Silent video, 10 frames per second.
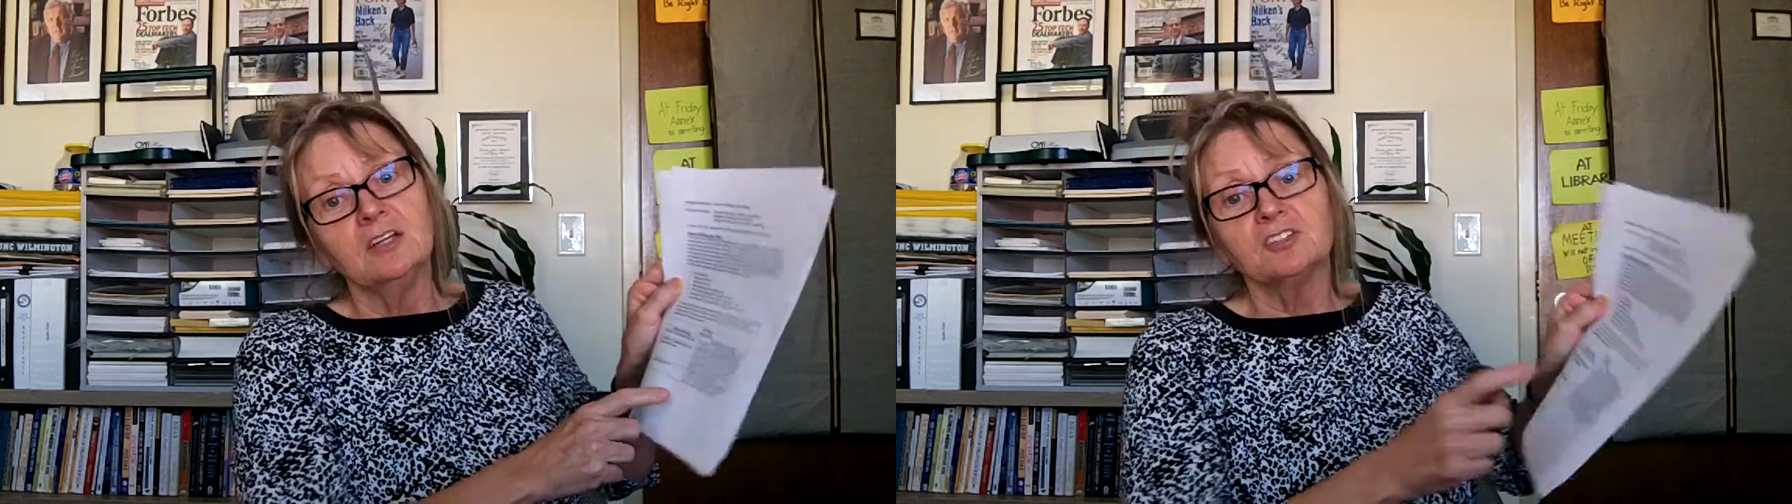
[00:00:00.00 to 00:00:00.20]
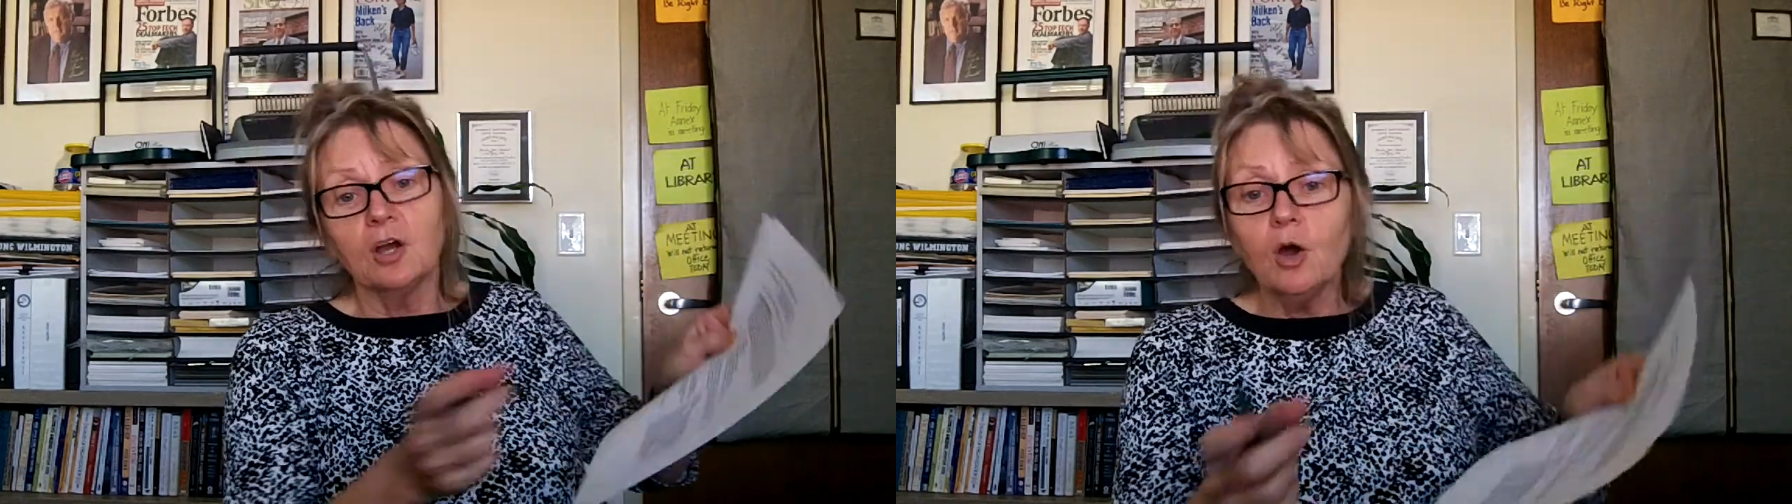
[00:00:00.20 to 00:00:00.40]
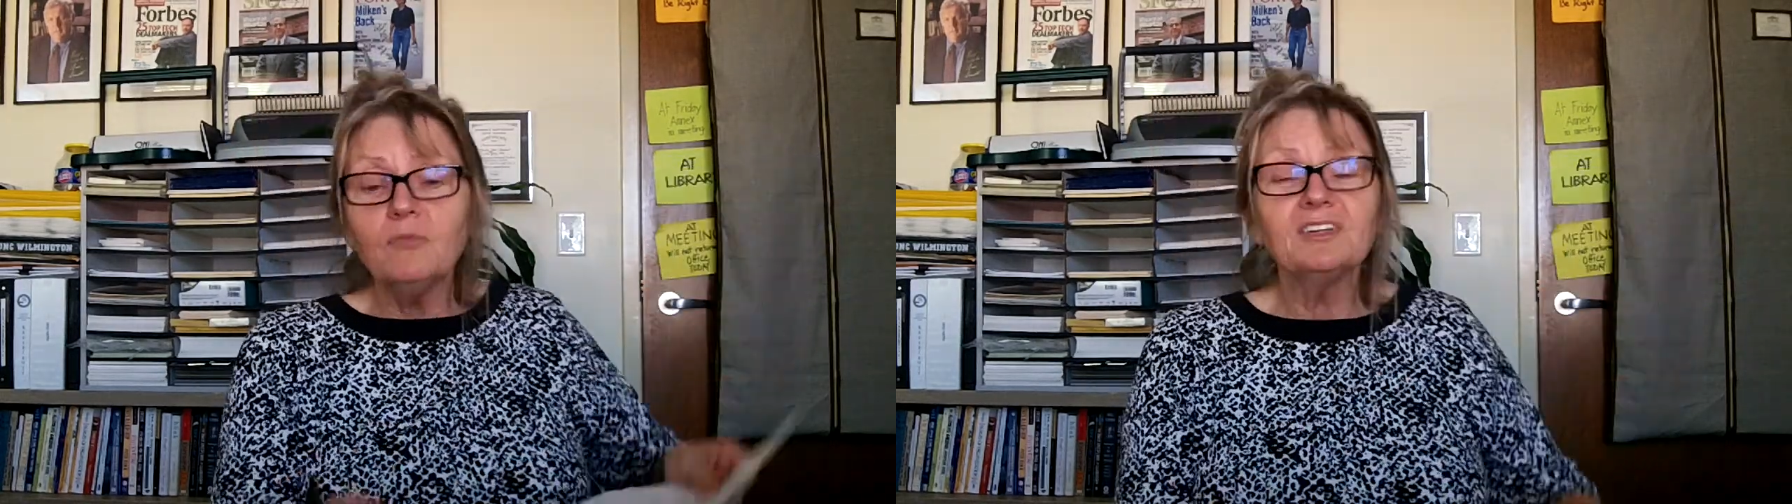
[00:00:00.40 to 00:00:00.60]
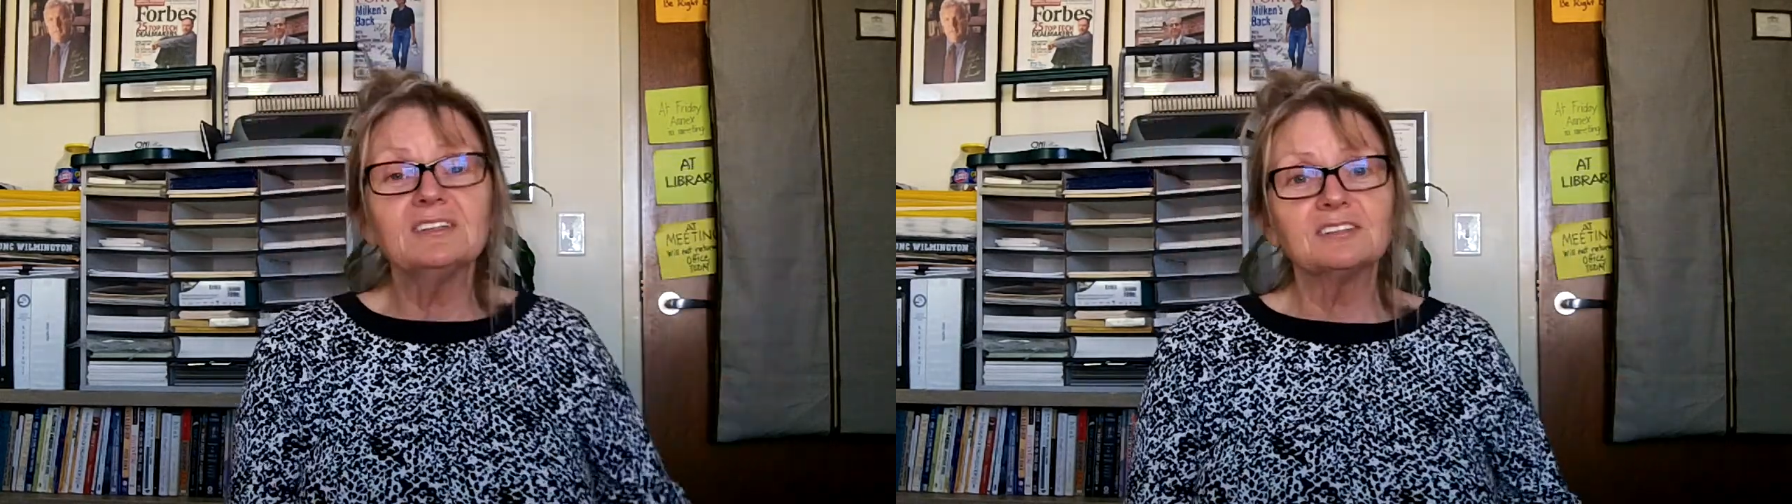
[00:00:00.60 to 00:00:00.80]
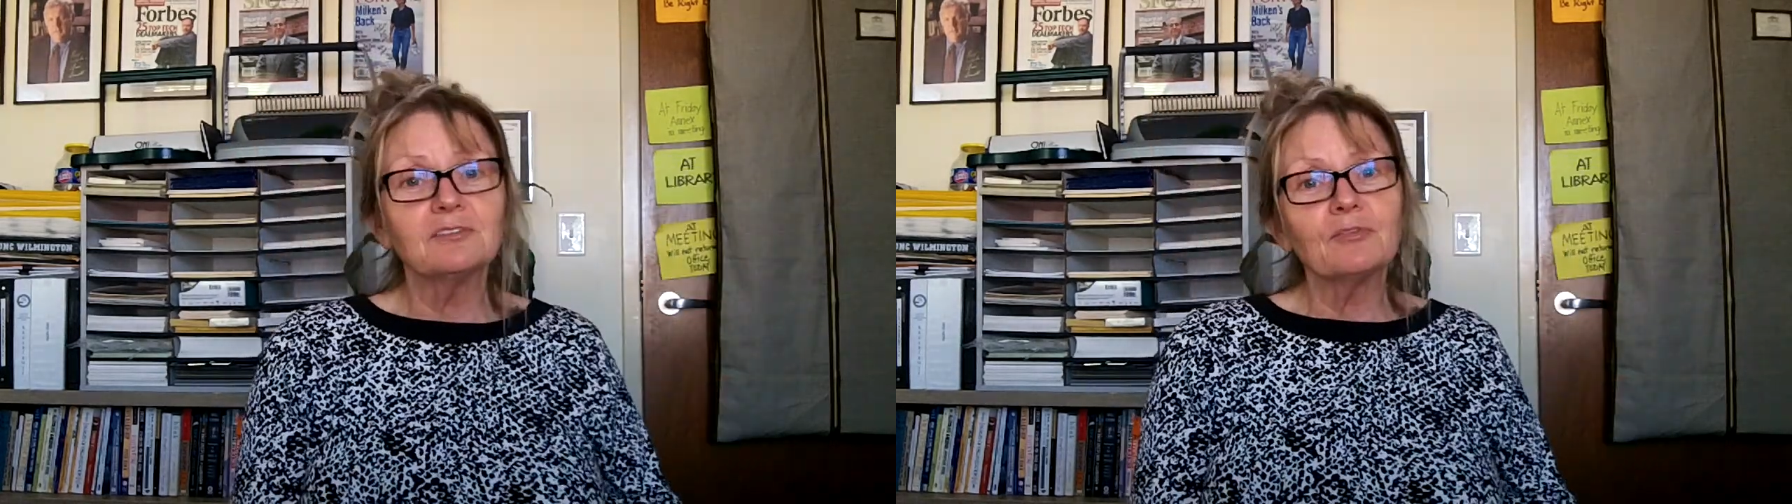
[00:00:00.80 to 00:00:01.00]
So hopefully
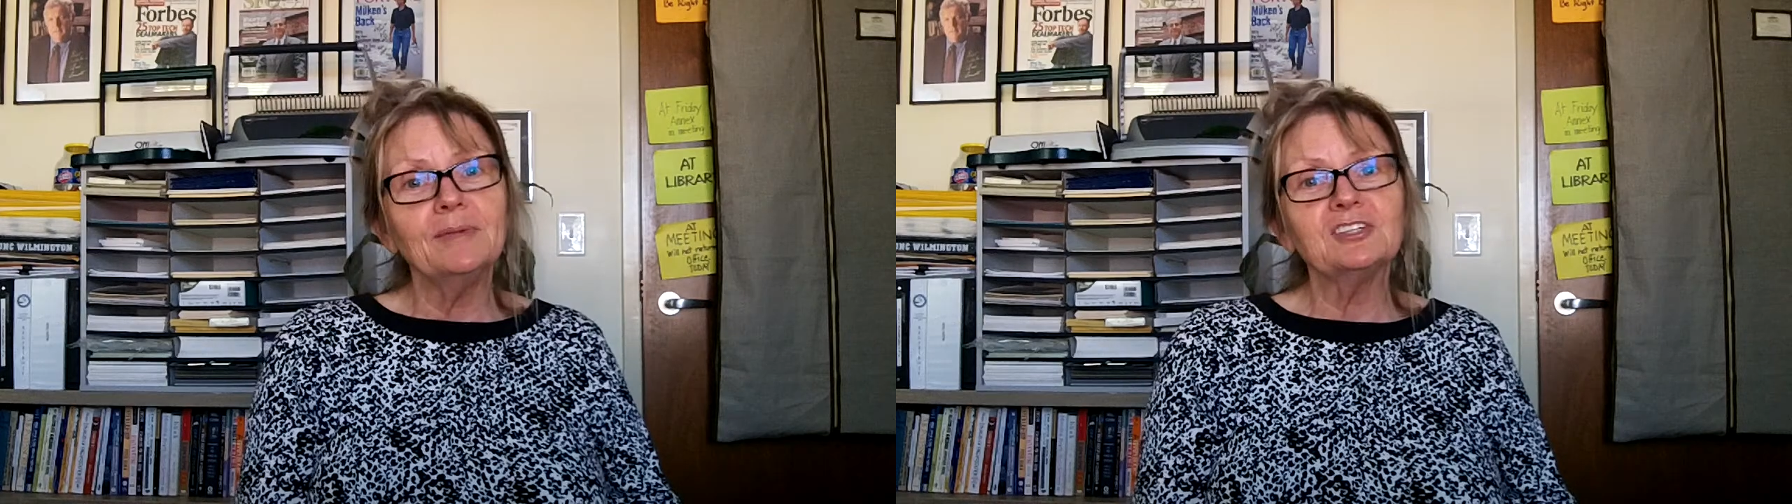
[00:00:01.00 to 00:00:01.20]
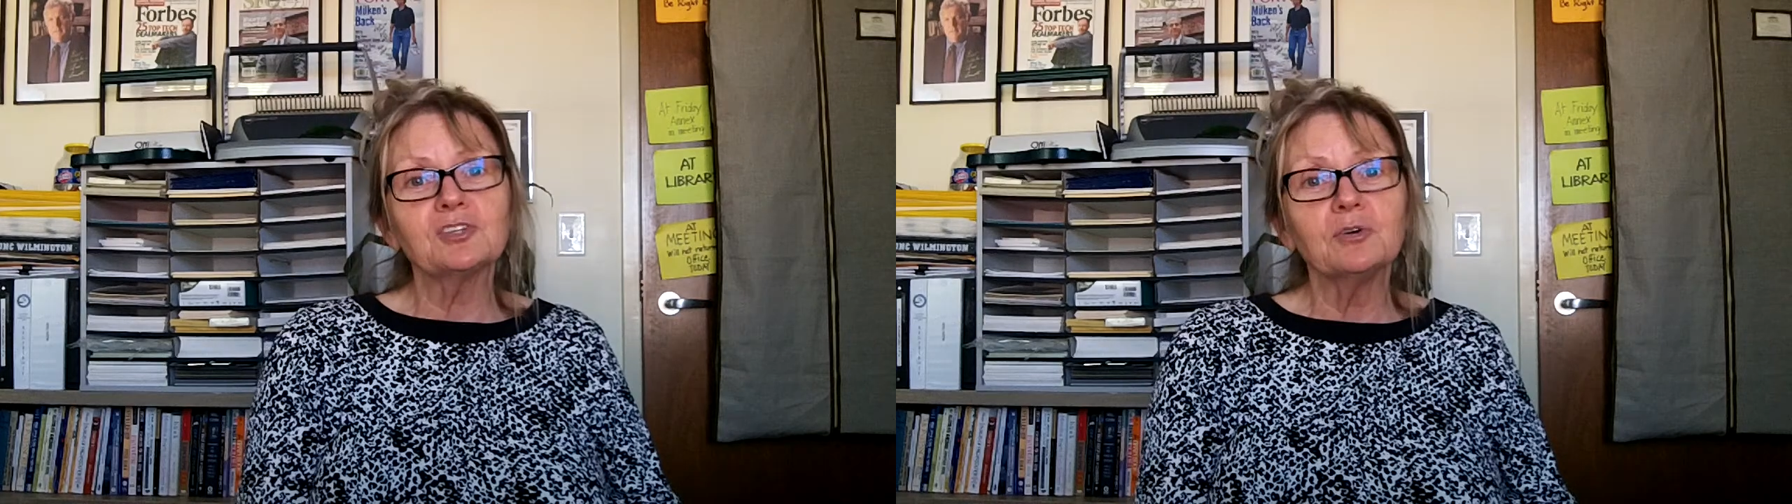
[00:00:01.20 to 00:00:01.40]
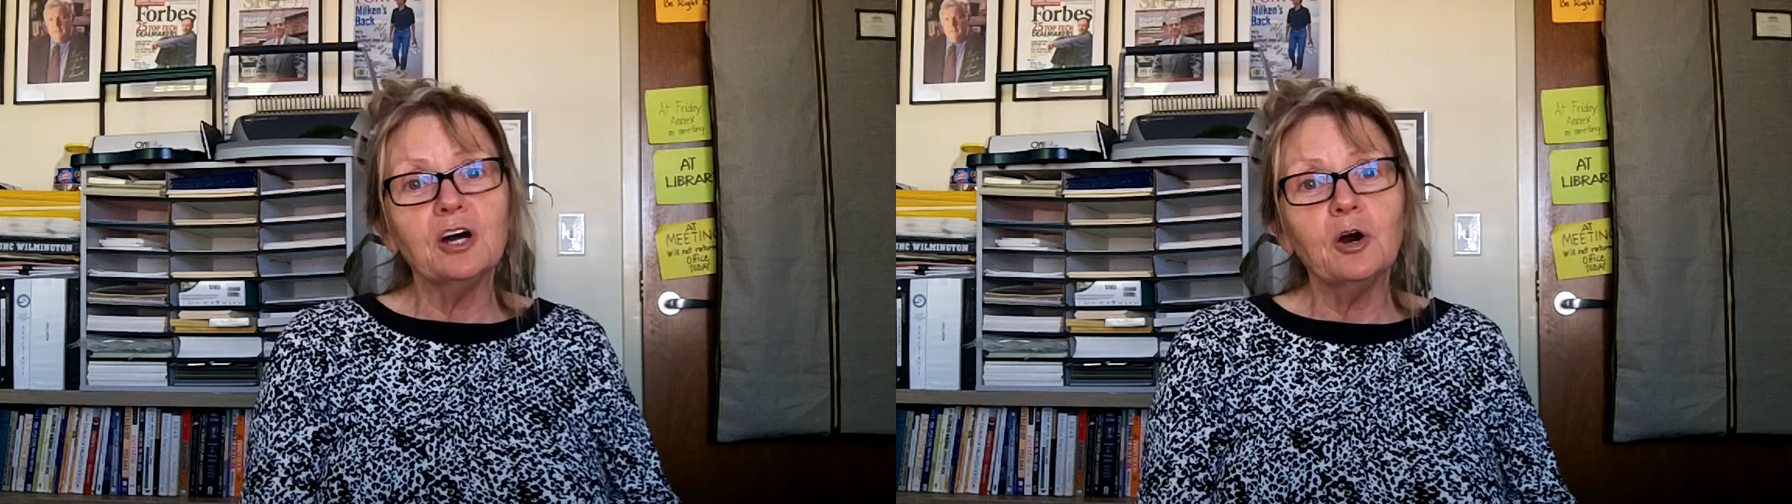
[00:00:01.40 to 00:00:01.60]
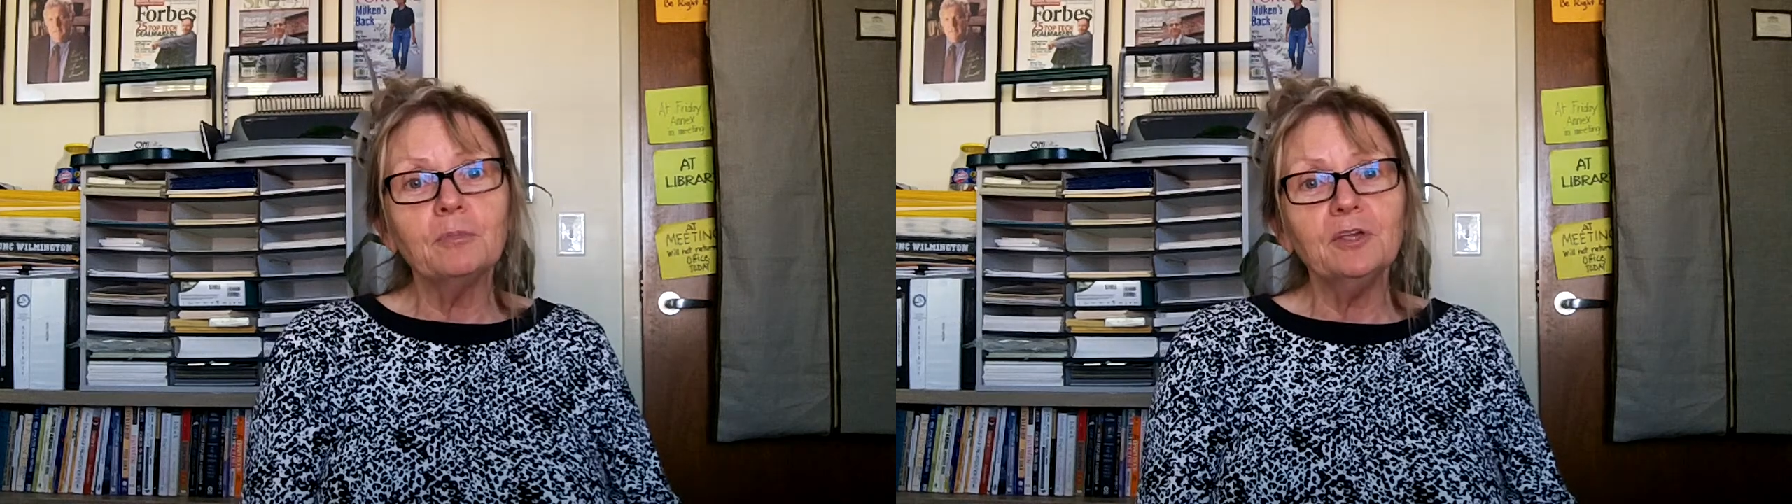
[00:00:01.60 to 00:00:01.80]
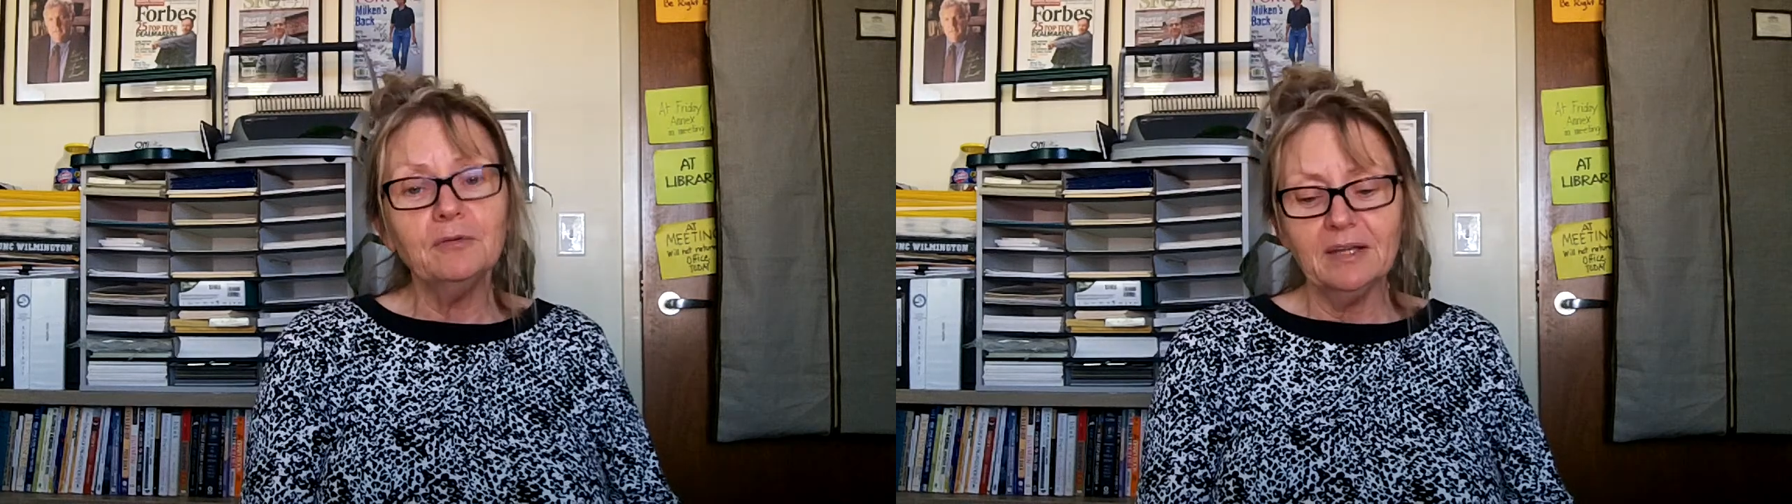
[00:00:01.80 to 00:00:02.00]
this information will help you